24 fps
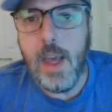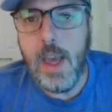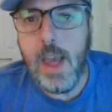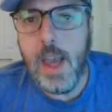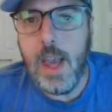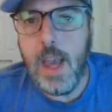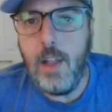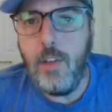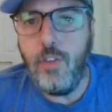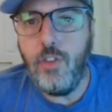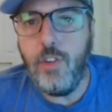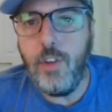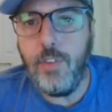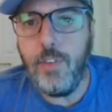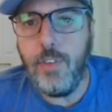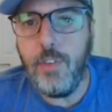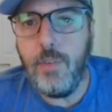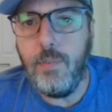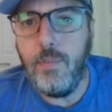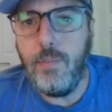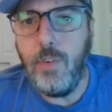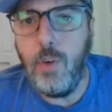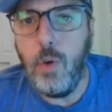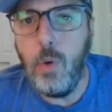in just
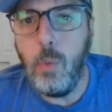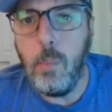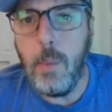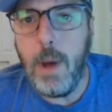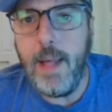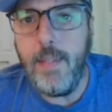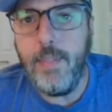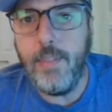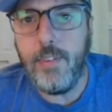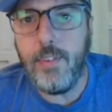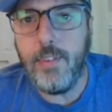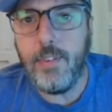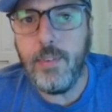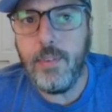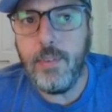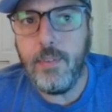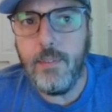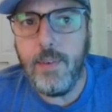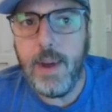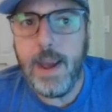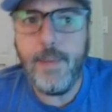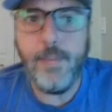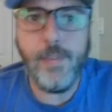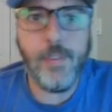a few months,
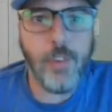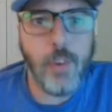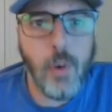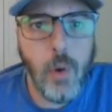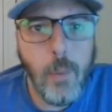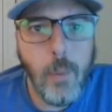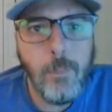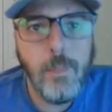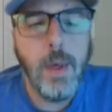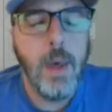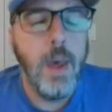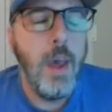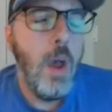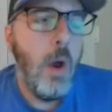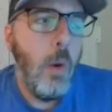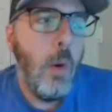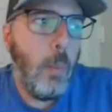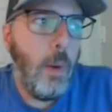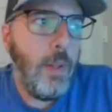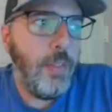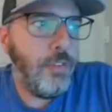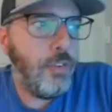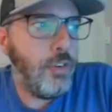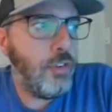right? So
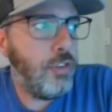what's your